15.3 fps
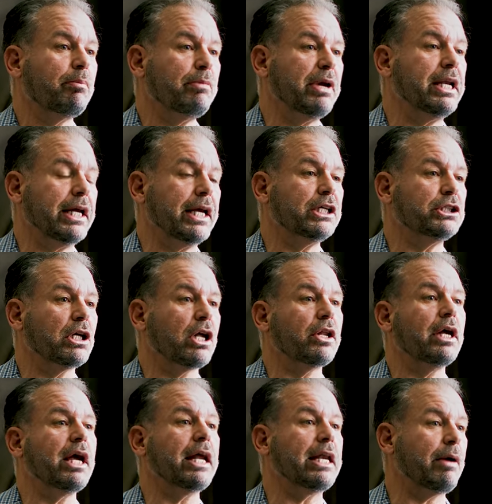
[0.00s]
meeting each
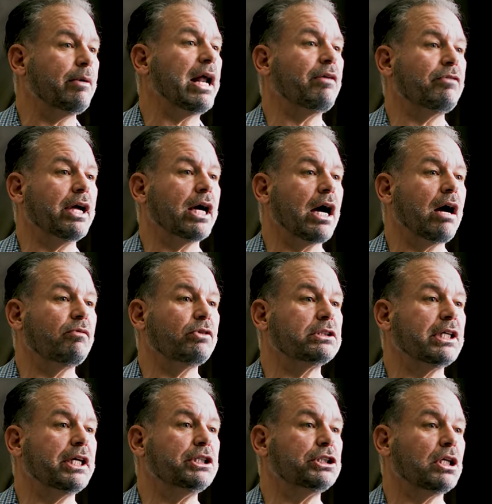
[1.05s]
other and they would have their
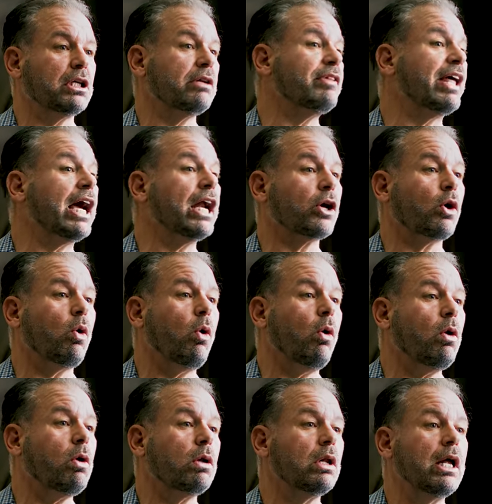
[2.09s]
conversation. And if they got a
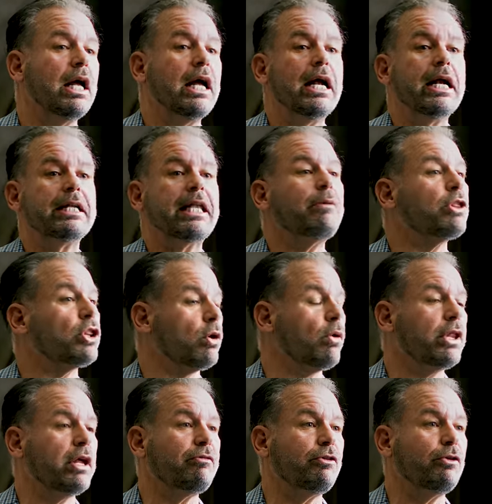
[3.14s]
call, they would
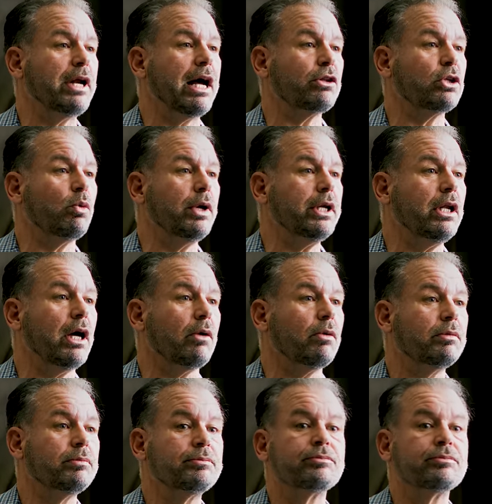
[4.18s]
throw their food out the window.